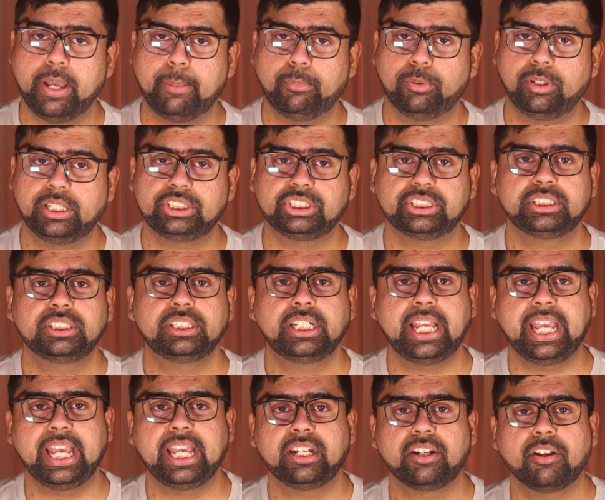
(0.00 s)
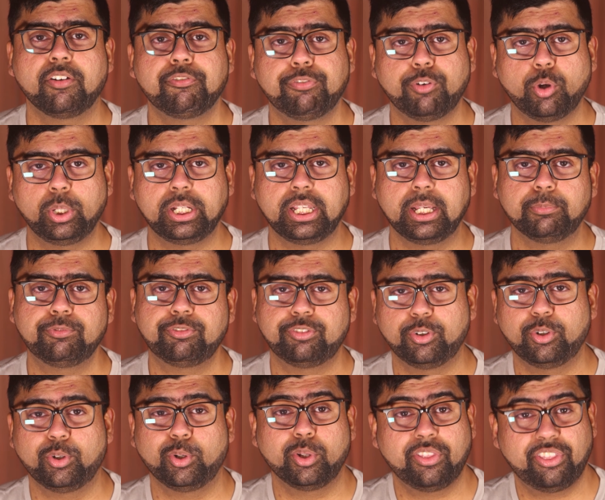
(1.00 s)
emulation and Folium
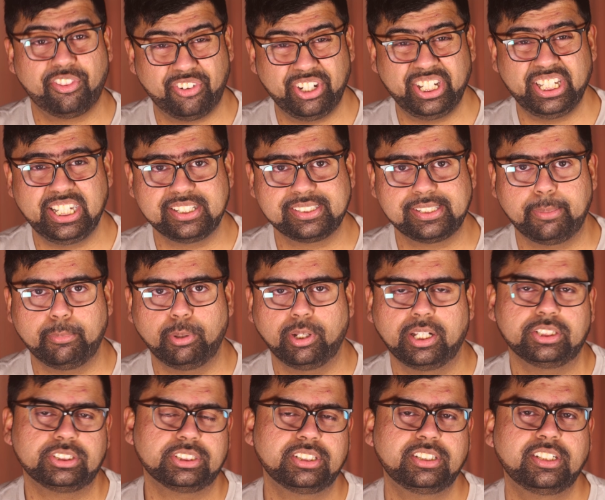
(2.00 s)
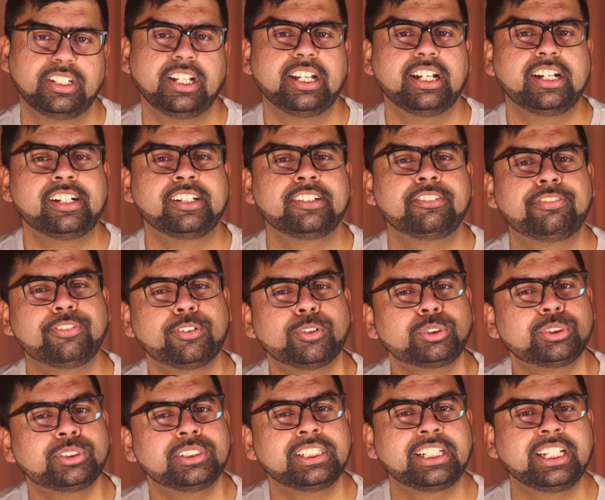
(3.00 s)
for 3DS emulation,
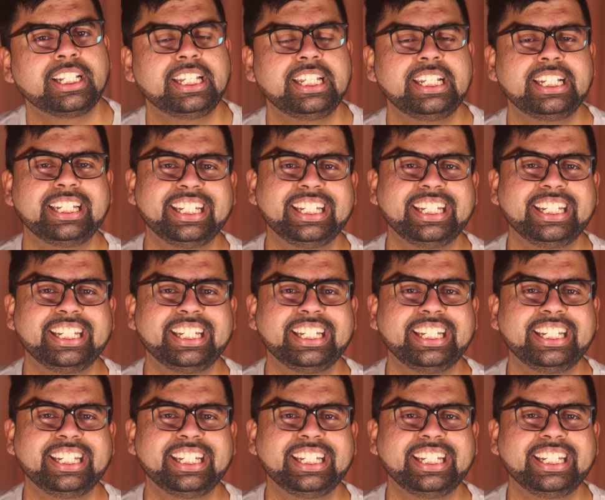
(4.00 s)
unfortunately